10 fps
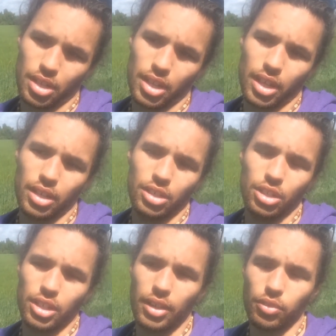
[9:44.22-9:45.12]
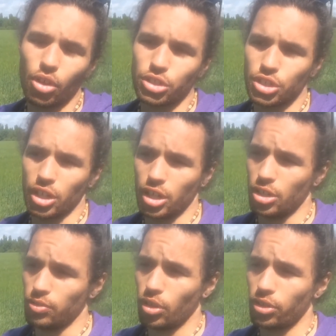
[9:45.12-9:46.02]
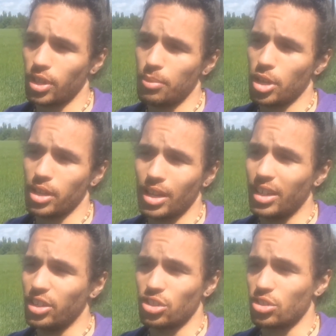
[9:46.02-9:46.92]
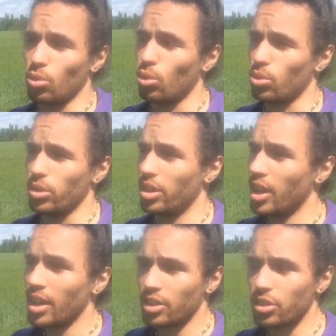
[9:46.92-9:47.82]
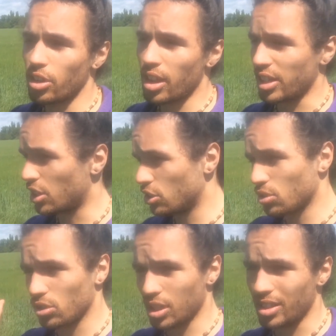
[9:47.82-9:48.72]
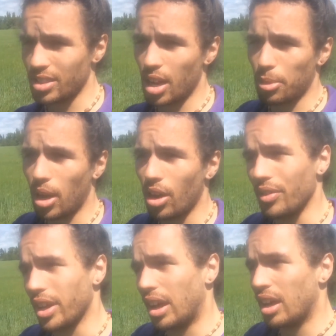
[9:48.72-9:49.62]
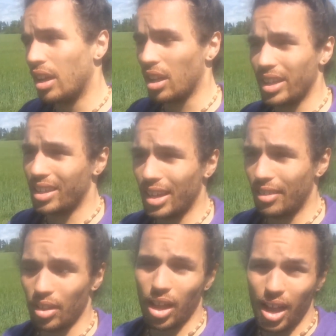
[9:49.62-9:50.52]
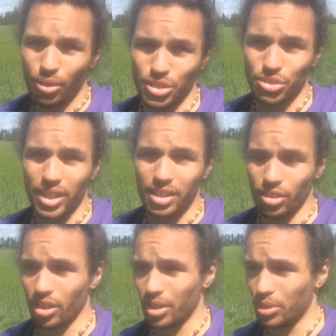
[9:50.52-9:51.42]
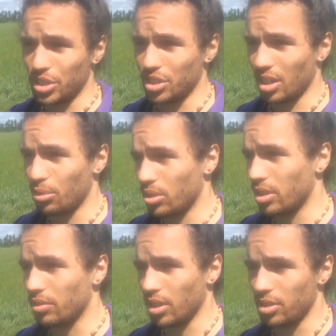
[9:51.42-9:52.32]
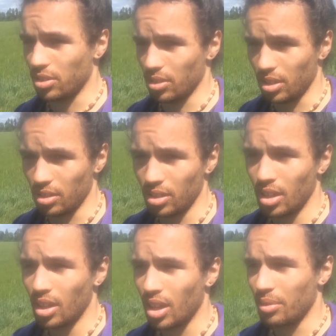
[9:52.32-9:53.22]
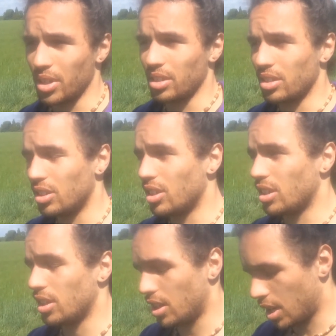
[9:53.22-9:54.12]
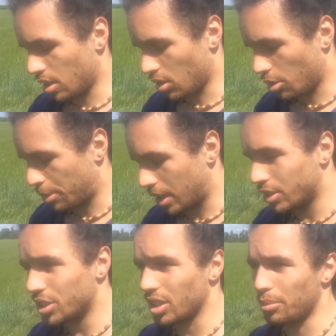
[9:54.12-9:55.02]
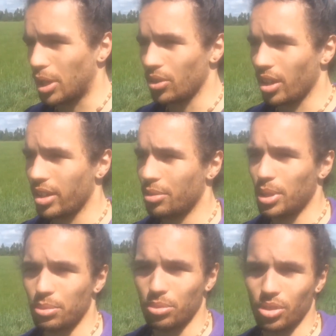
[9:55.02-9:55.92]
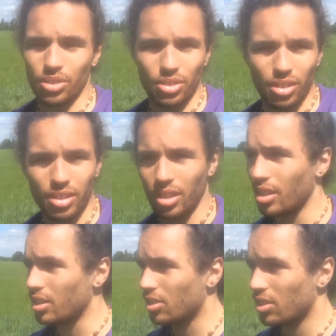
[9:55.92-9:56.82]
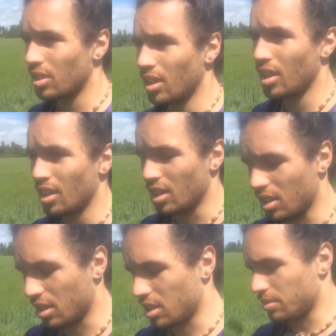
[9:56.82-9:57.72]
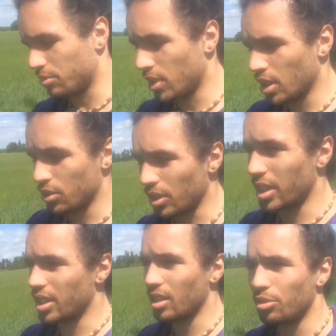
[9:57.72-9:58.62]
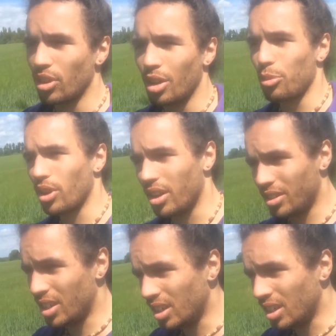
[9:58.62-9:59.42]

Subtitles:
and then they've lost you and you've lost them, and then it's just awkward. It's not like that. You can sort of like snap out of it. Like you can even, like I was drinking on it, which I wouldn't advise doing. I mean, you hear a lot of bad shit about like people doing psychedelics and drinking, but